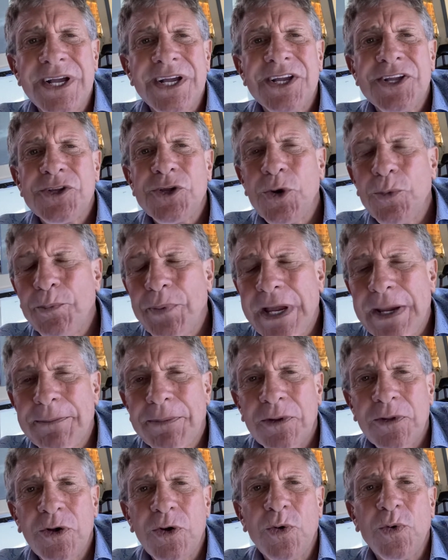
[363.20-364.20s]
you
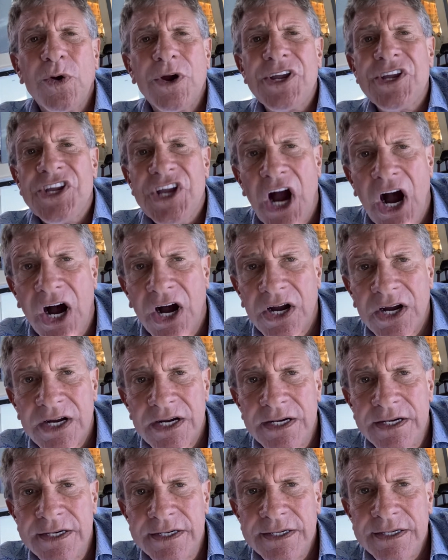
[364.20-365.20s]
people who are
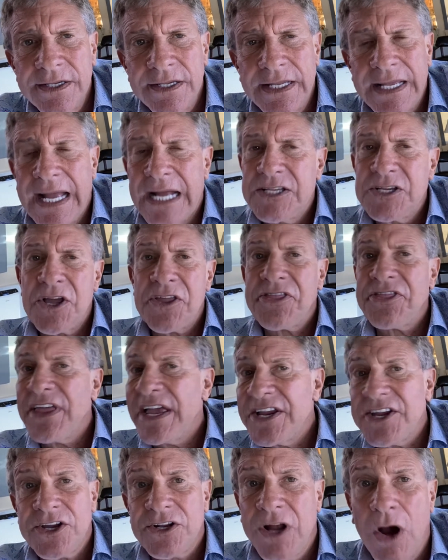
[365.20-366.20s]
young and you
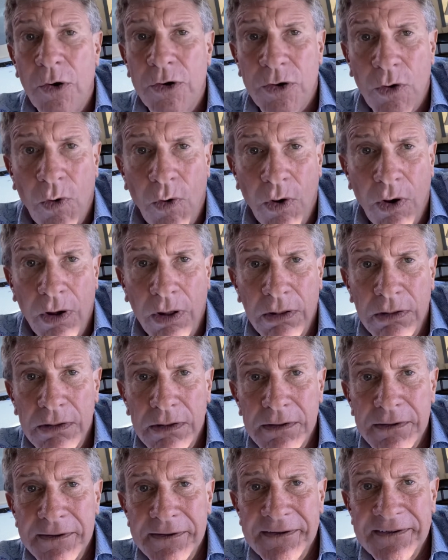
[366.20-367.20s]
think you know it all.
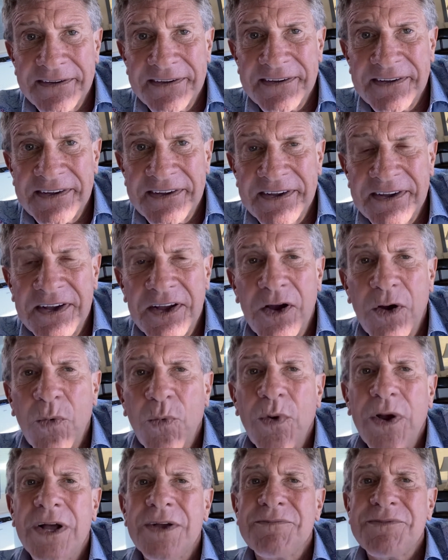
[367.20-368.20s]

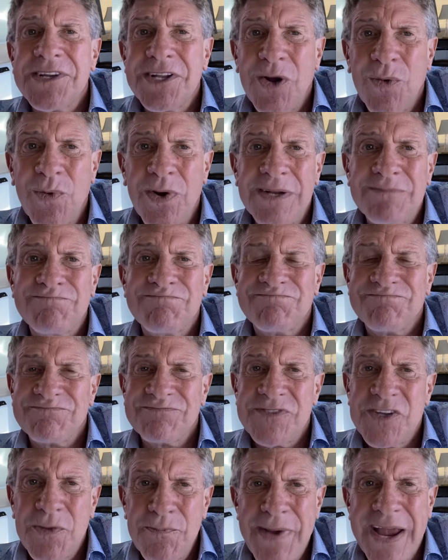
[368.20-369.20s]
Well, you know what?
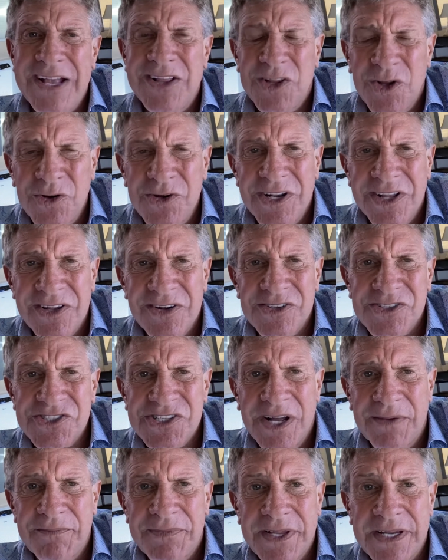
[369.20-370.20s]
You may learn a little
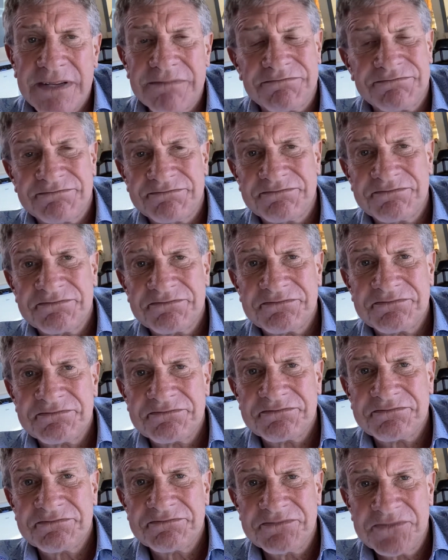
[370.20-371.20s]
something.
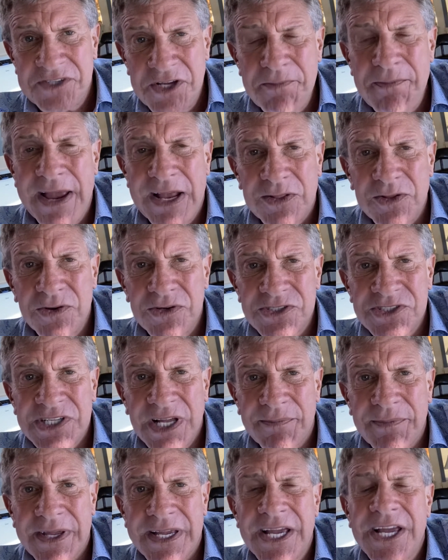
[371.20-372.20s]
You may learn
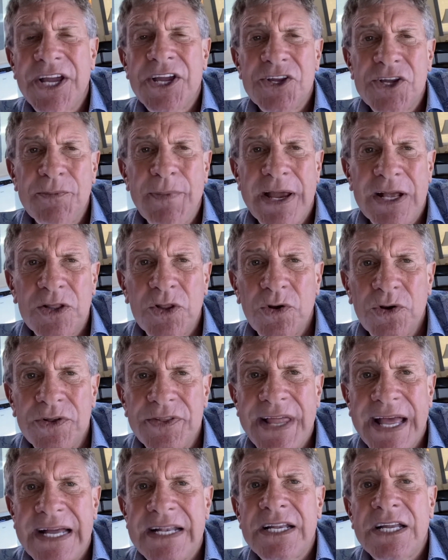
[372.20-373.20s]
something. You may learn
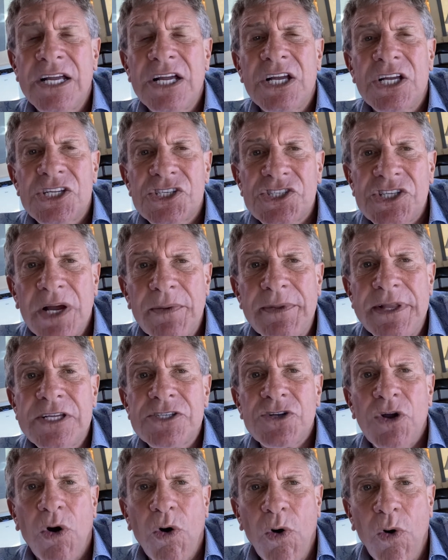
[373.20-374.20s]
that some of these
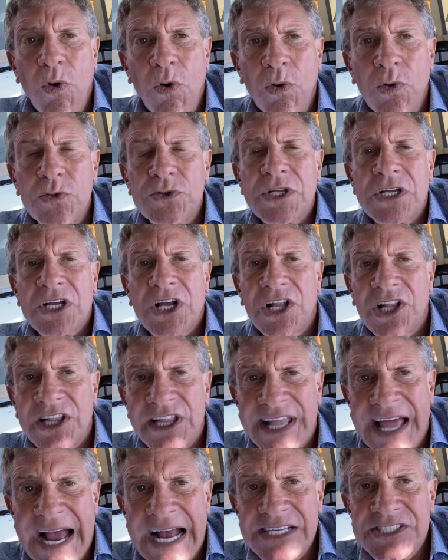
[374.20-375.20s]
old
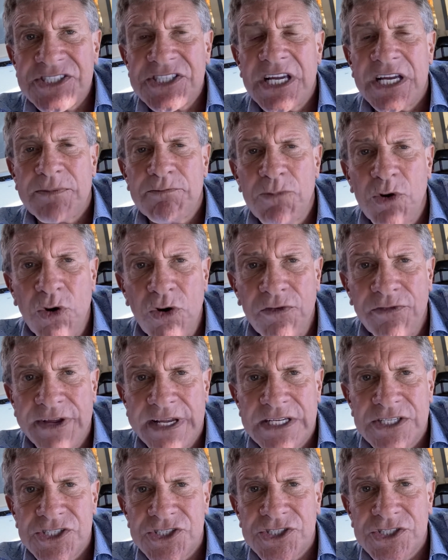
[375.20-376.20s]
classic
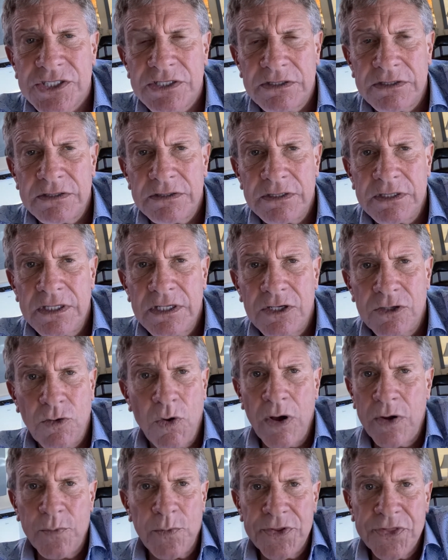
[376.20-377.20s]
movies,
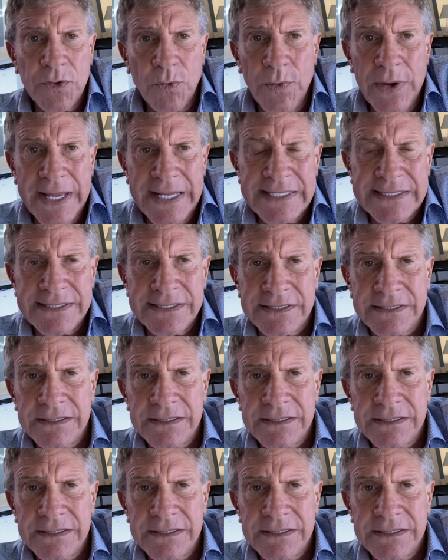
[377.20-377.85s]
Gone with the Wind.